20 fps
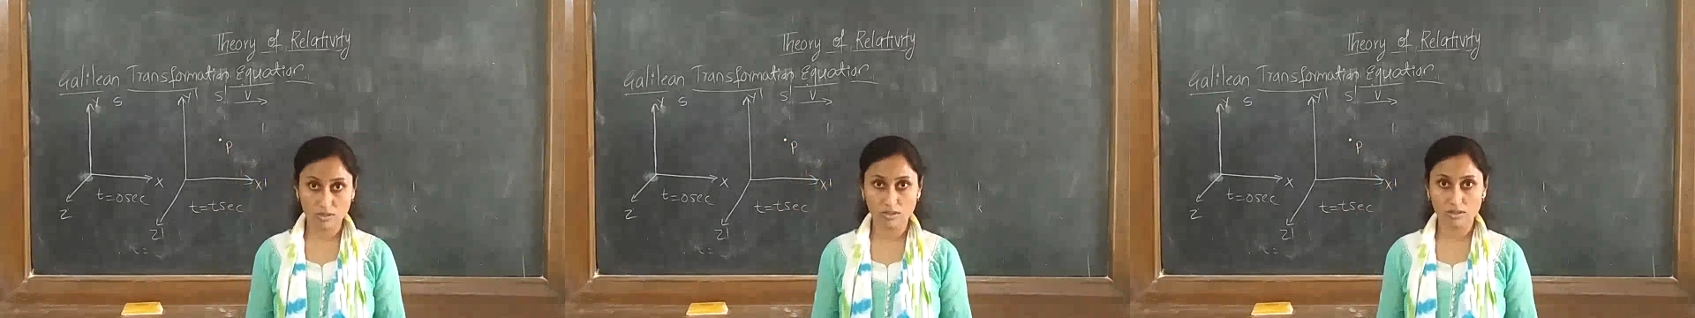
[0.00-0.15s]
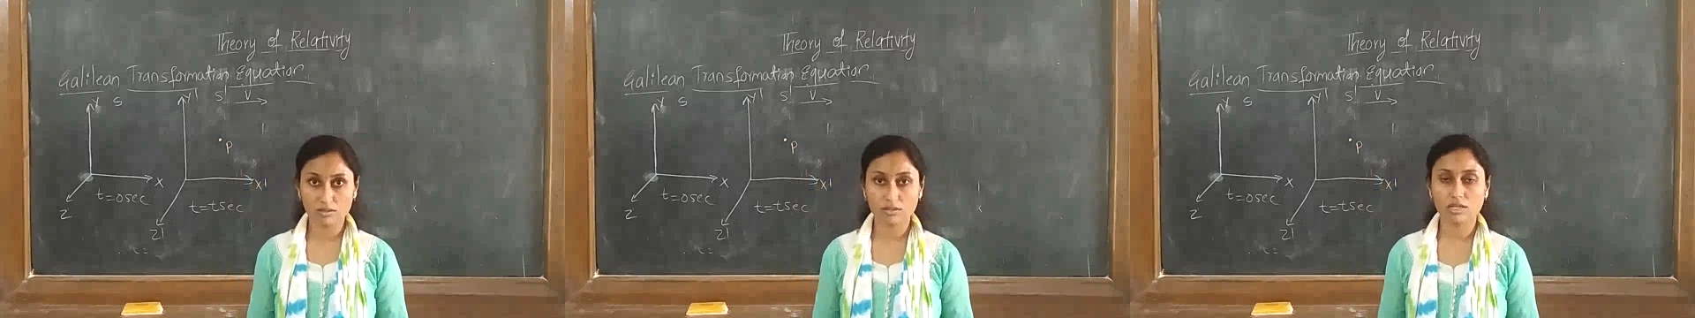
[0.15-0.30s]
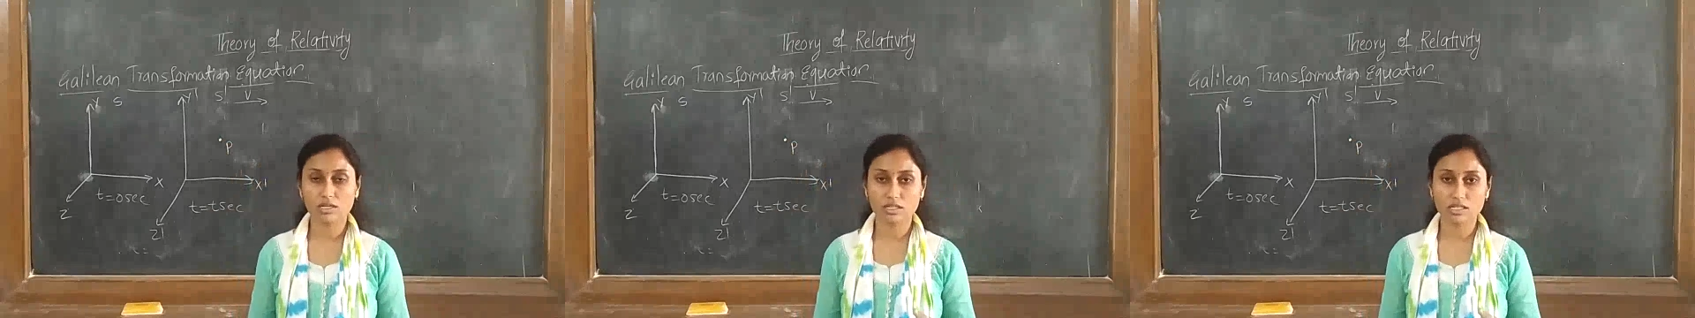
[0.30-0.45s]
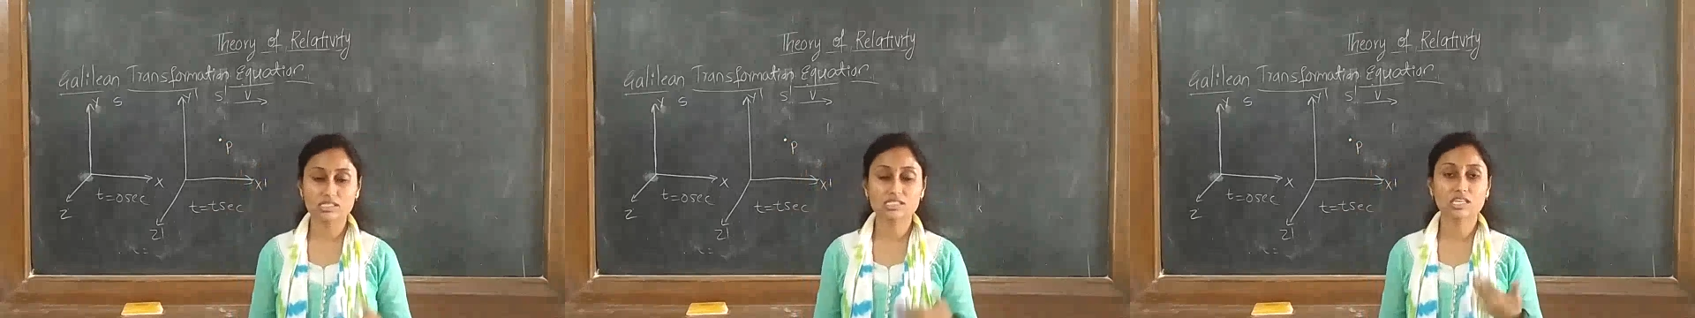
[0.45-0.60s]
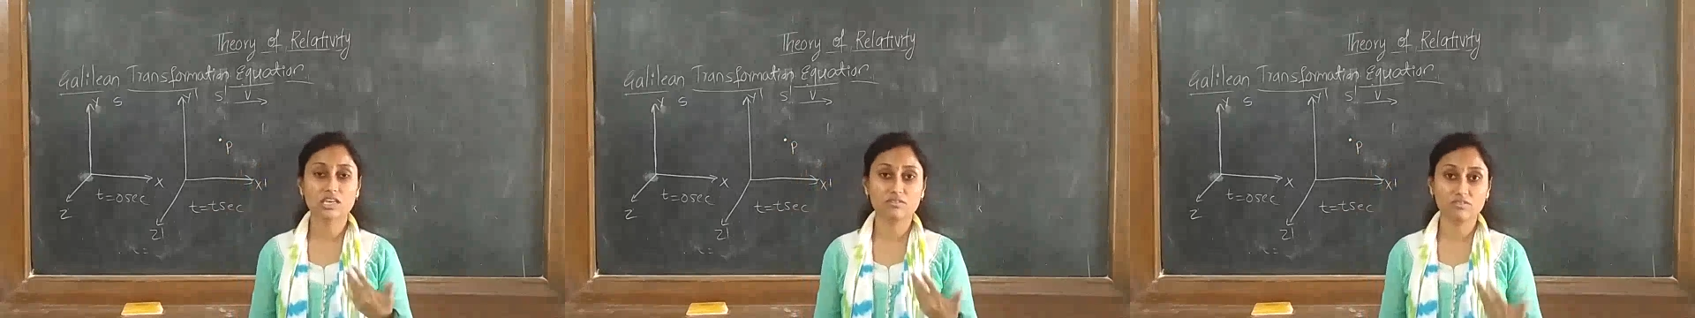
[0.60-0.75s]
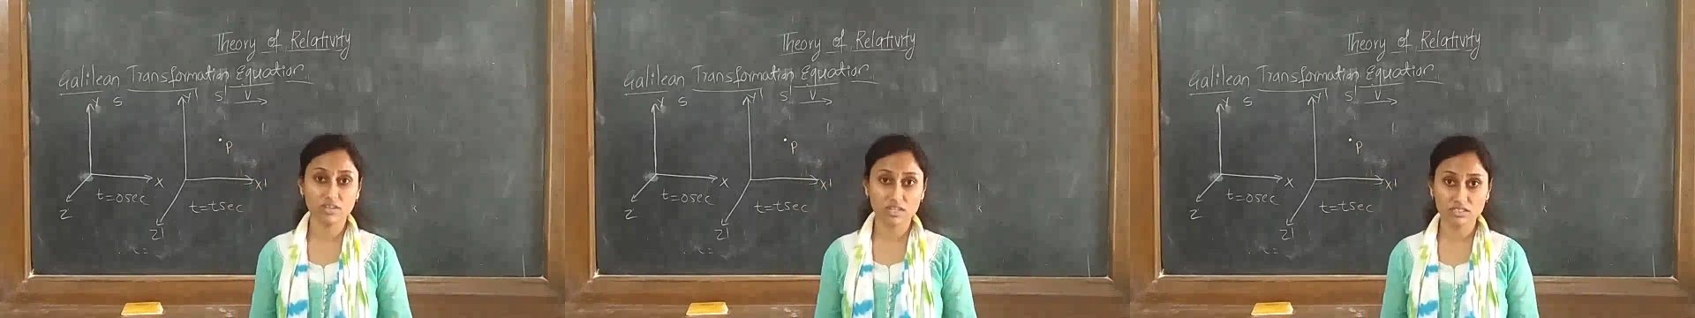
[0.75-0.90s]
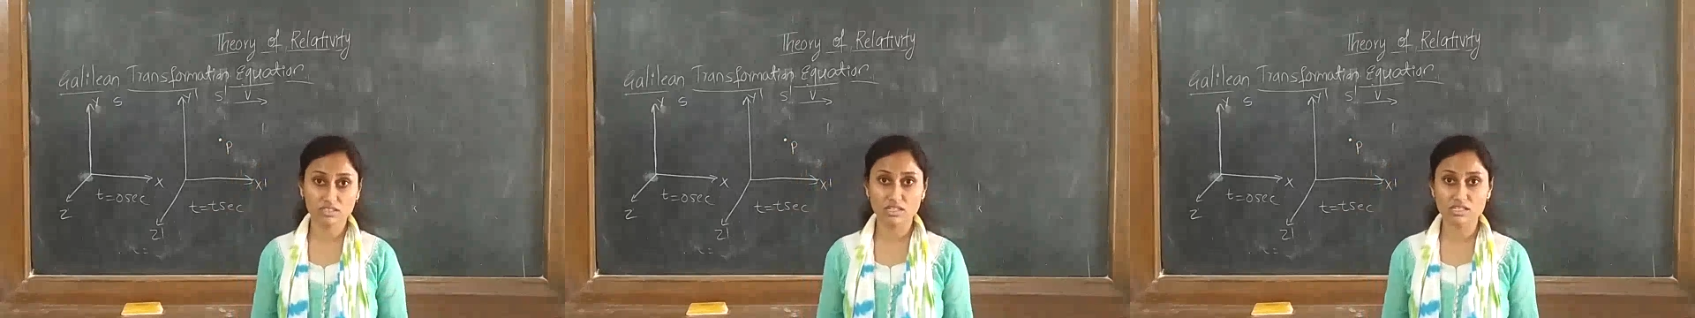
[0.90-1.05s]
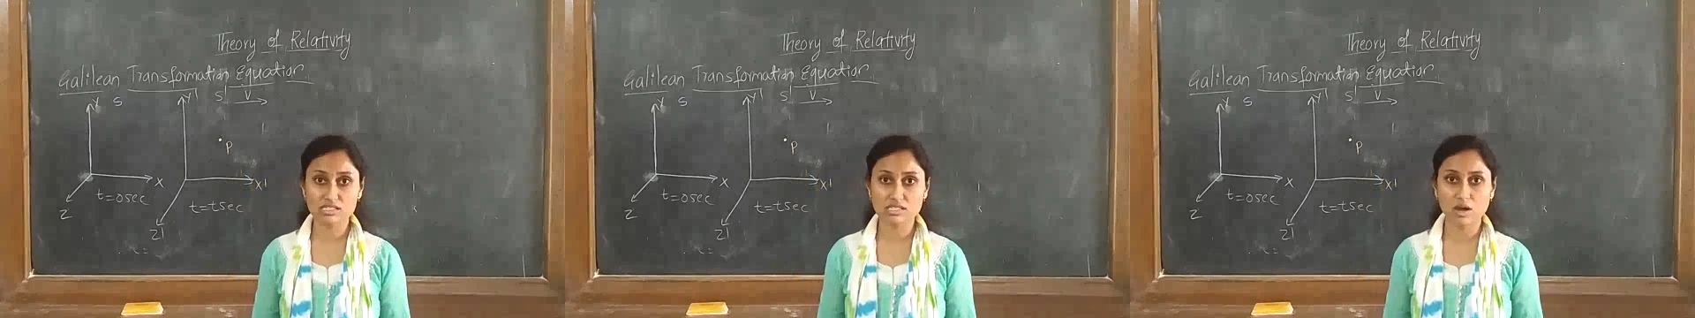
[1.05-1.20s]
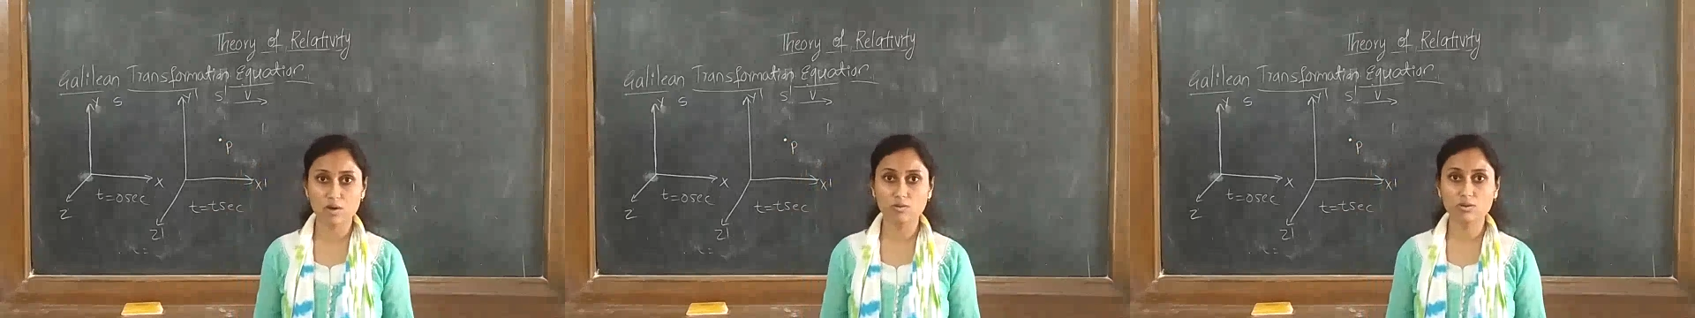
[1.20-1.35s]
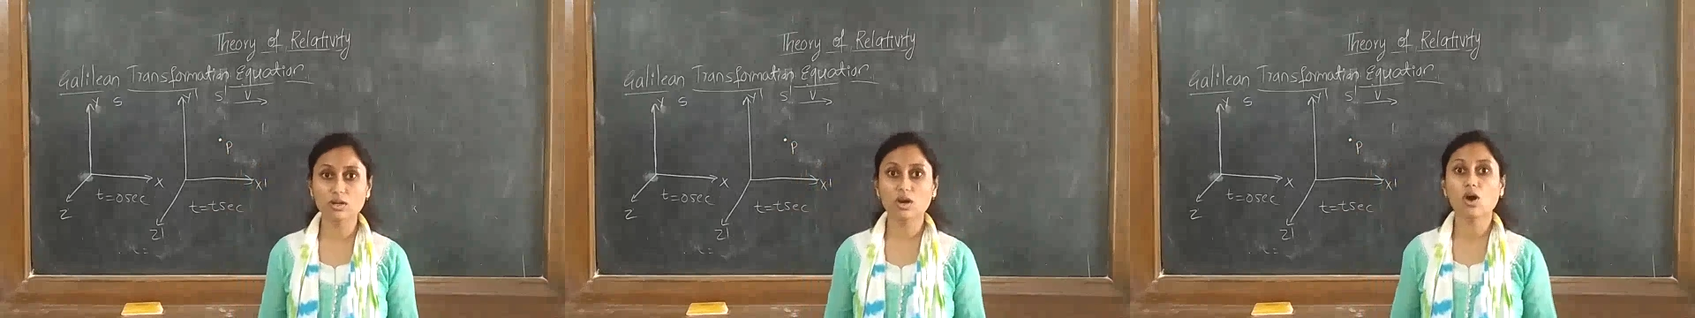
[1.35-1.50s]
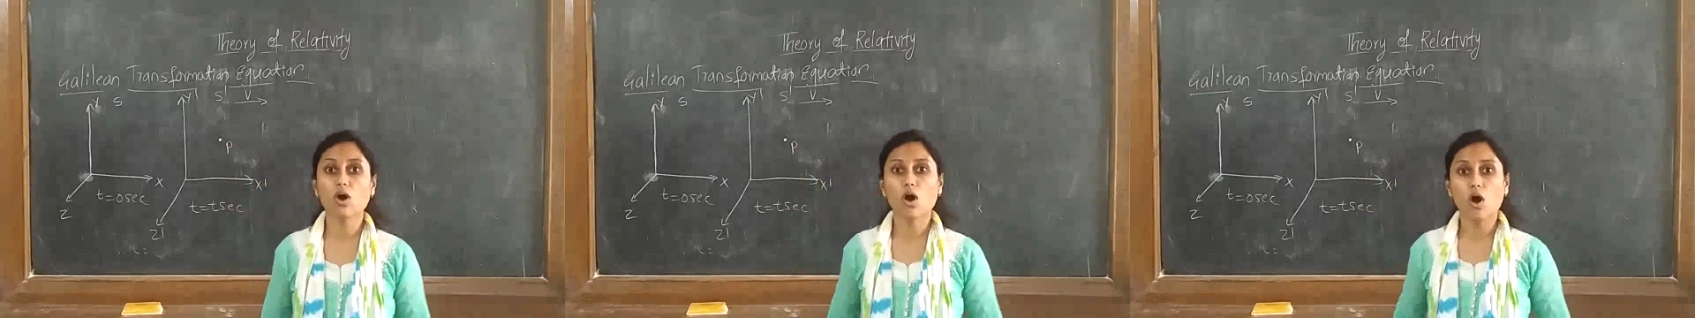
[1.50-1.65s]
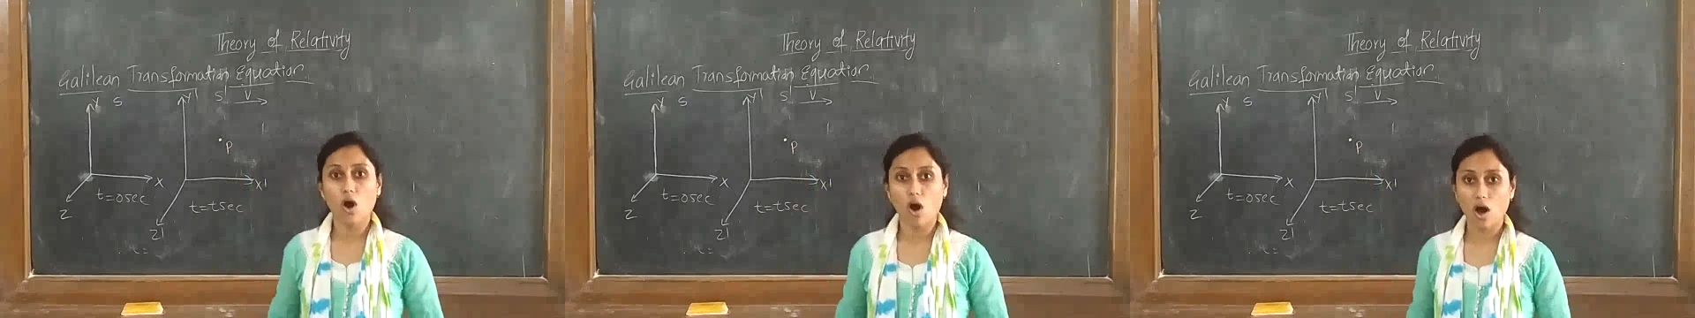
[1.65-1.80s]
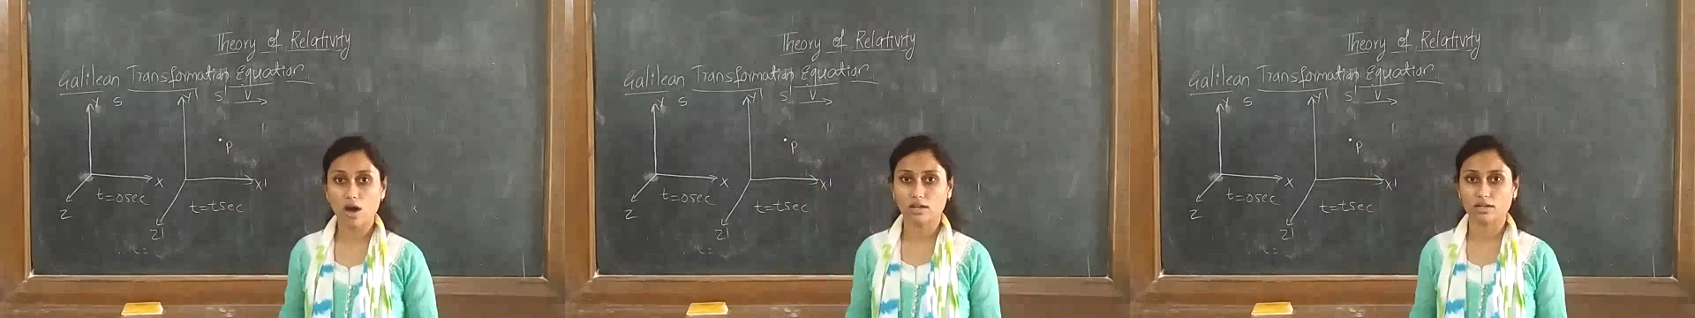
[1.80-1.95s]
it is giving the sound,
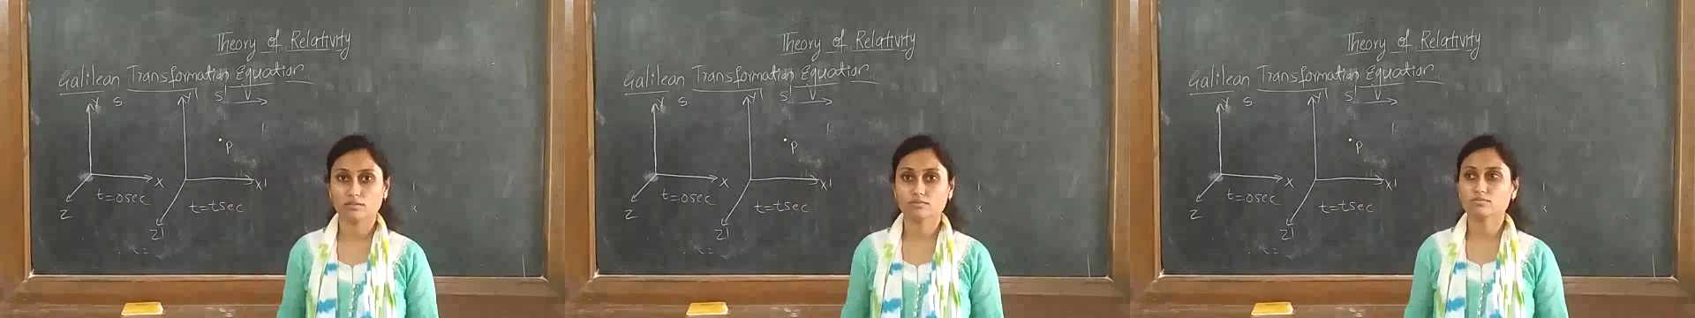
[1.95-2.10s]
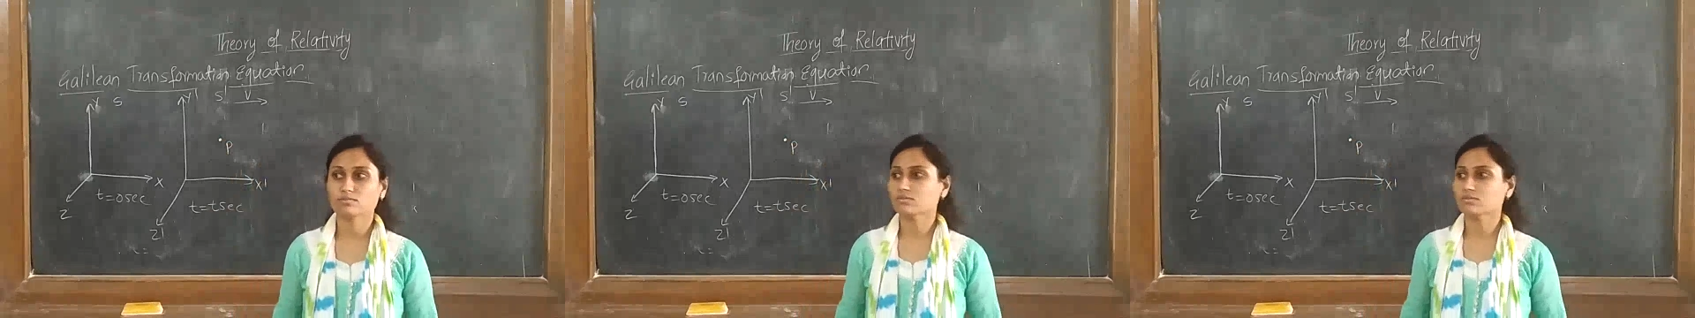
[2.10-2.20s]
or